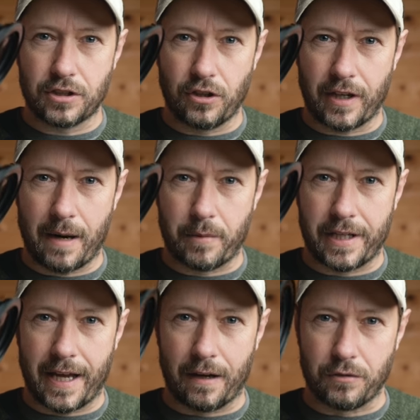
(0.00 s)
your camera
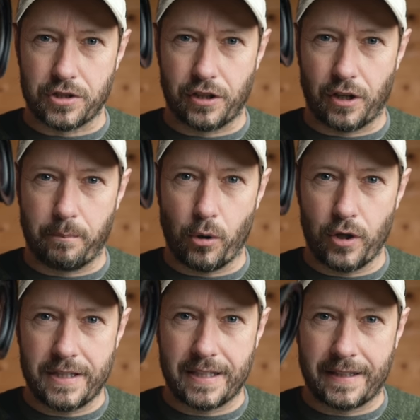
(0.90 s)
down, so you've got to
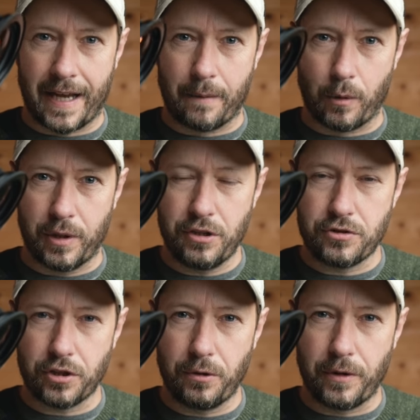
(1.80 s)
point it down. But when you
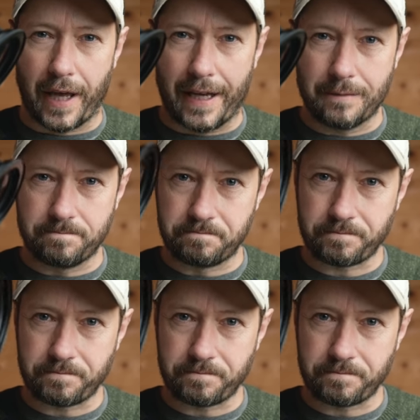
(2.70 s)
do that,